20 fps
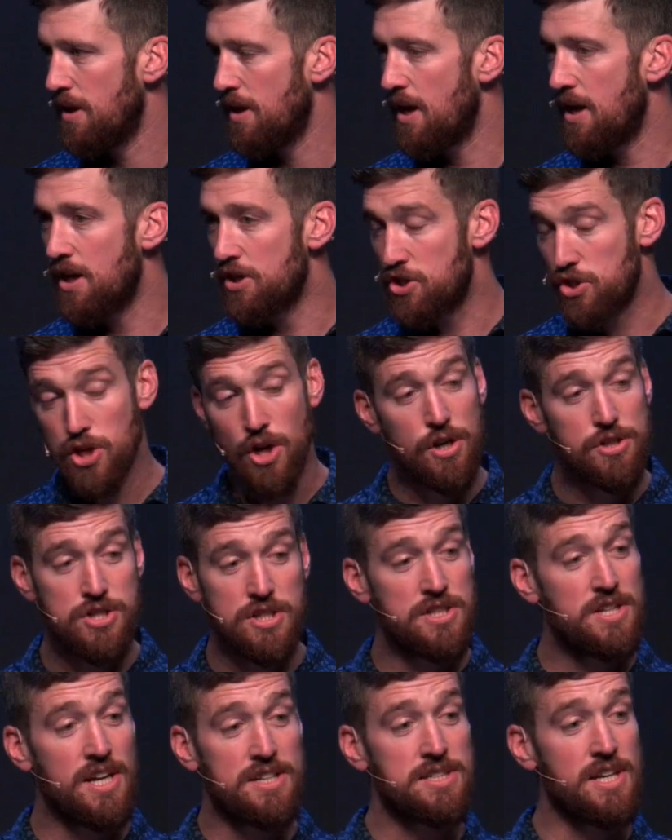And a church
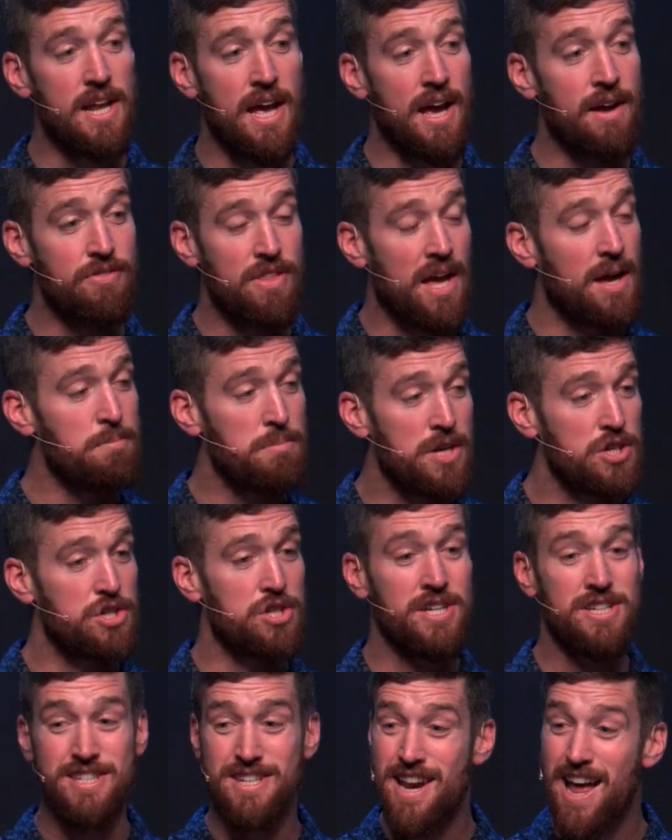that doesn't have that
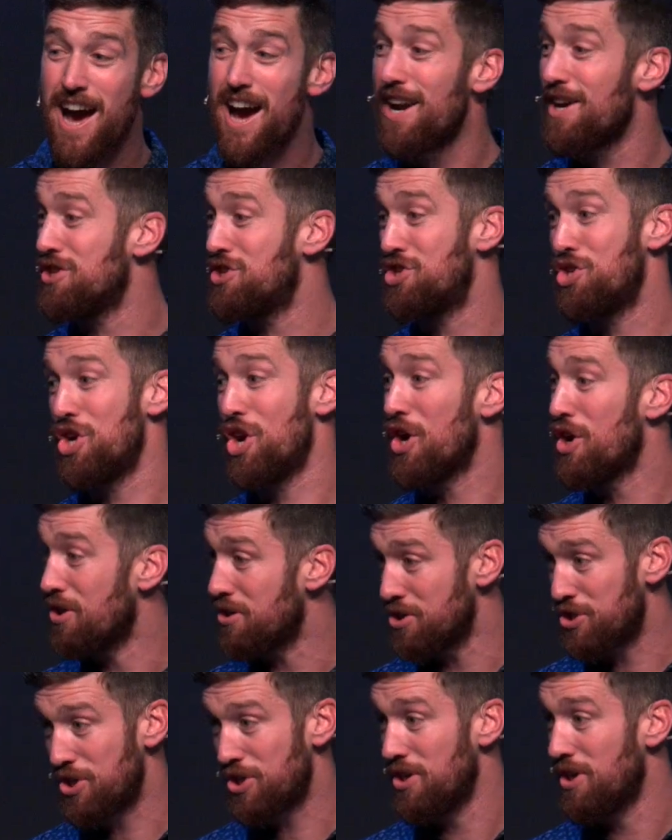mission is not a
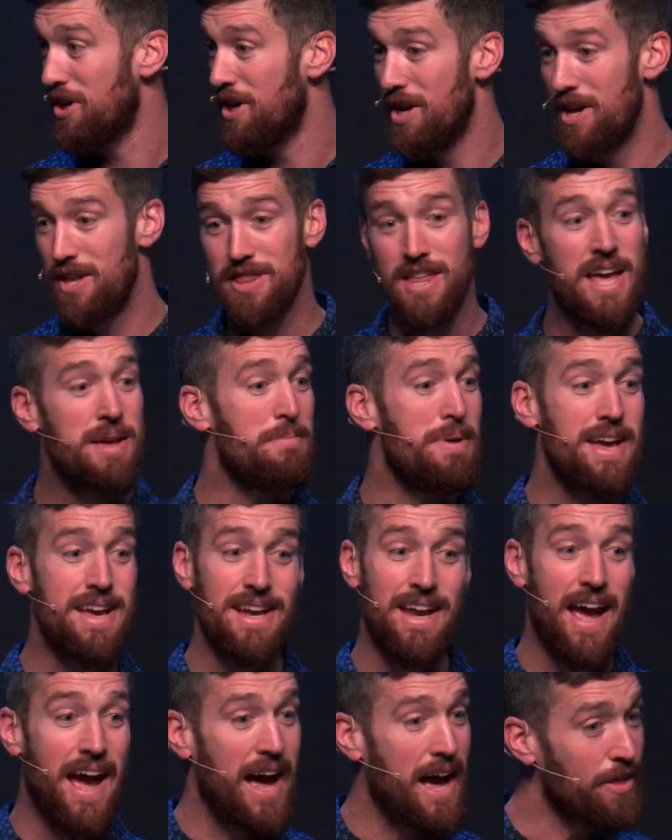church. They may
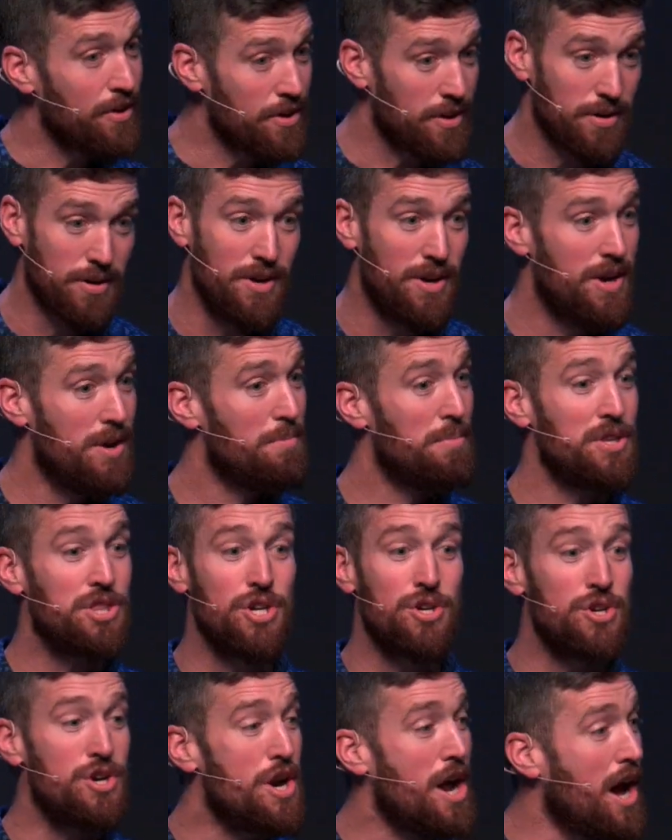gather, but
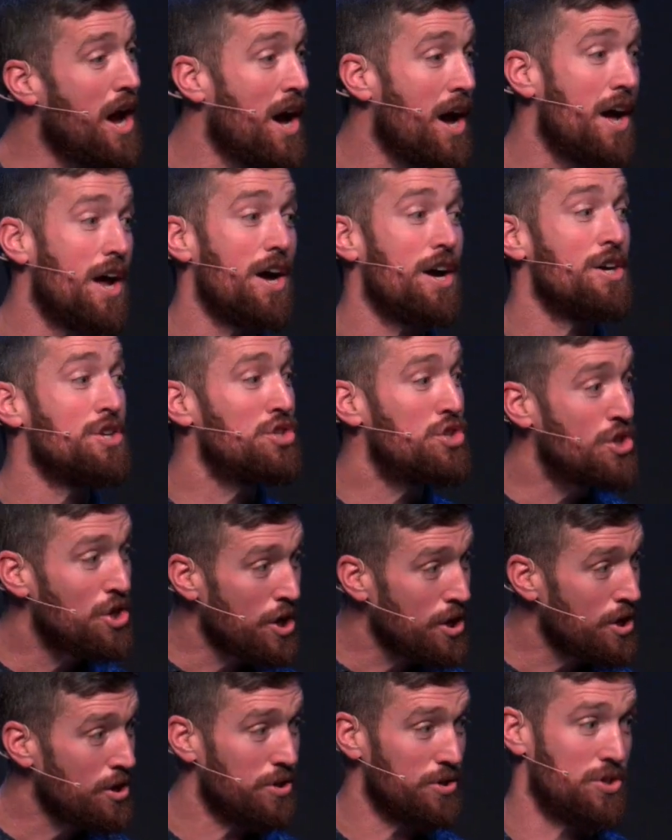they're not a
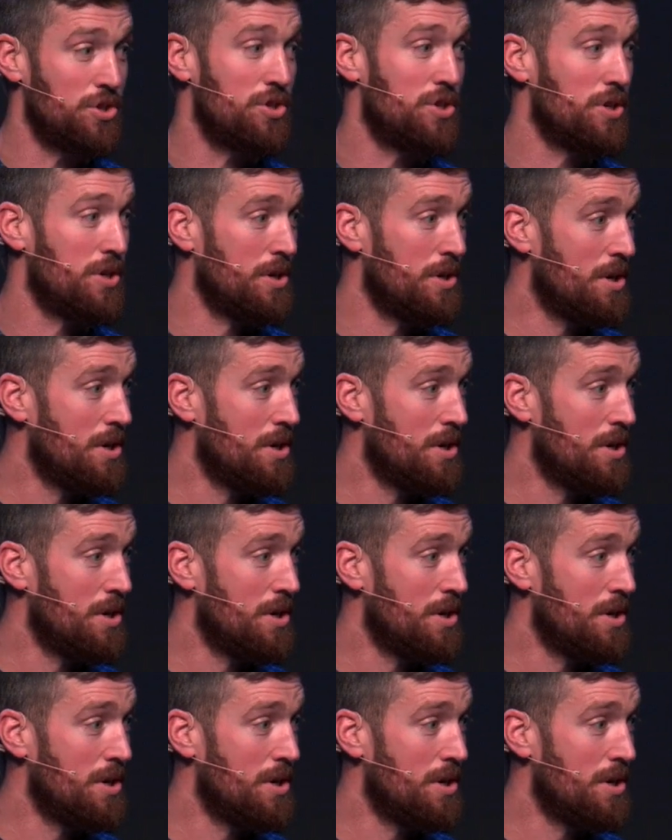church.